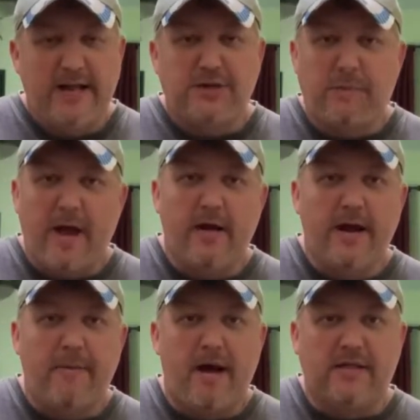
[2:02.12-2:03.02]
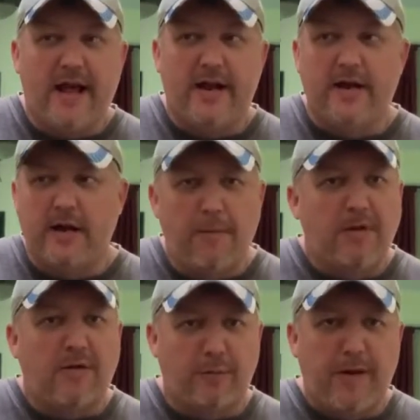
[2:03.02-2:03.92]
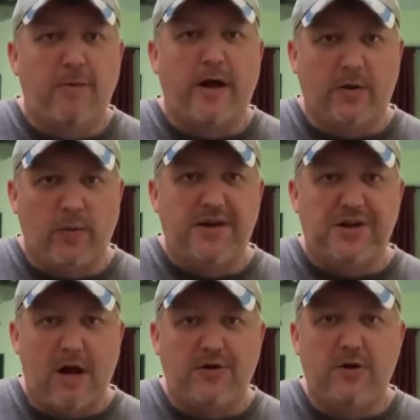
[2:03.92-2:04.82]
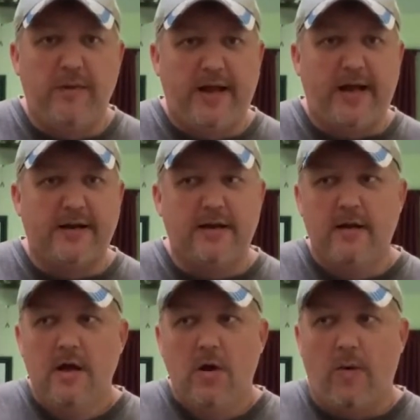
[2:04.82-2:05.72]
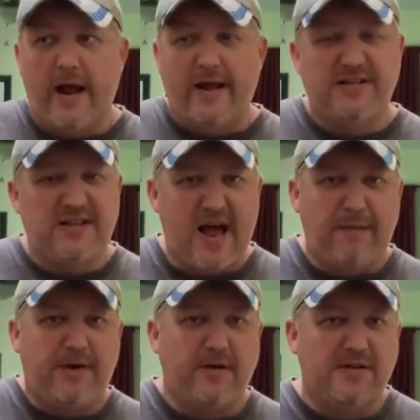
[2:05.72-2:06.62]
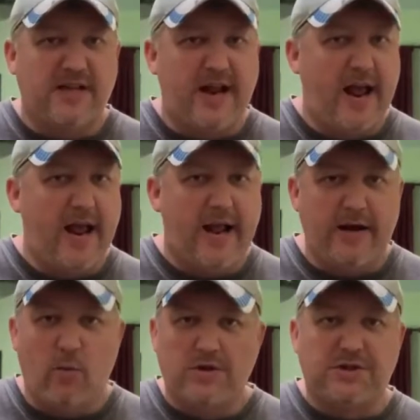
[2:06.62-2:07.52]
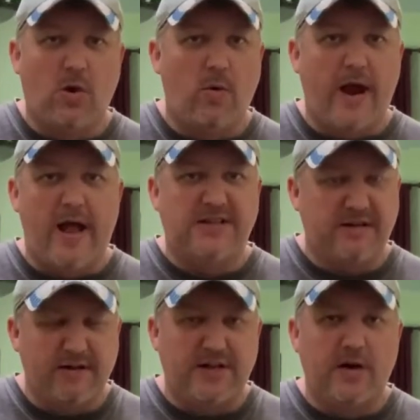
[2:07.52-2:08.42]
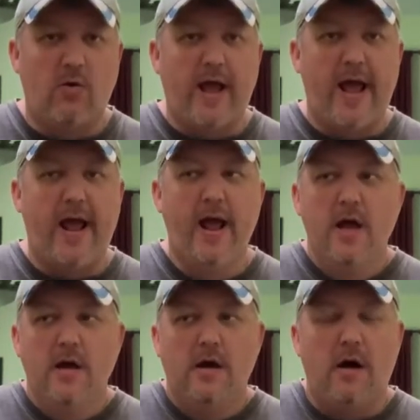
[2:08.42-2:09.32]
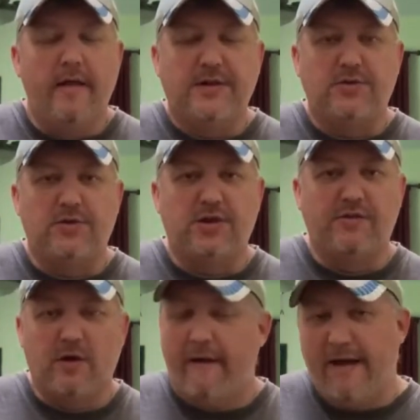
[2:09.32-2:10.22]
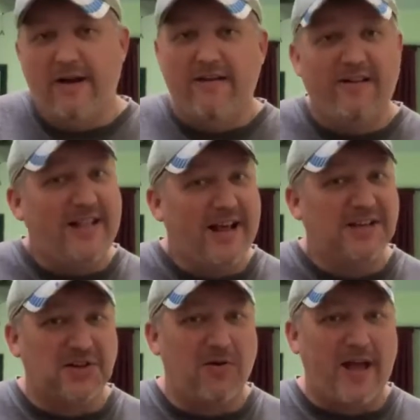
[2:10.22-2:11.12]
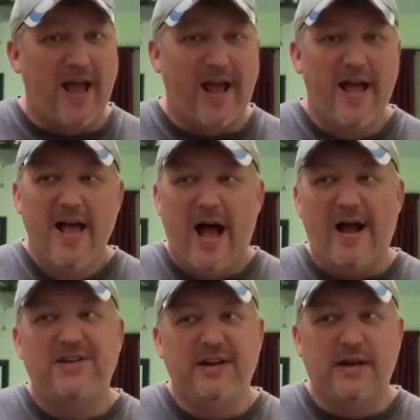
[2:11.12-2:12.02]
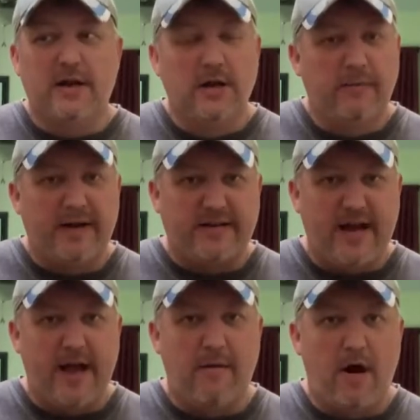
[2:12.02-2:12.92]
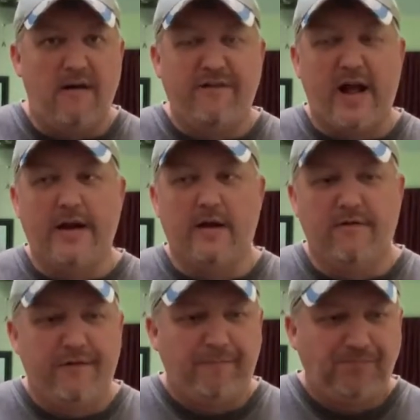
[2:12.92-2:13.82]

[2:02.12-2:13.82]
of inspiring about that, and a couple other people kind of reached out to me kind of when I stopped here and said, hey, kind of what's going on? Is everything okay? All that sort of stuff. So everything is okay. I just needed a little bit of time off, kind of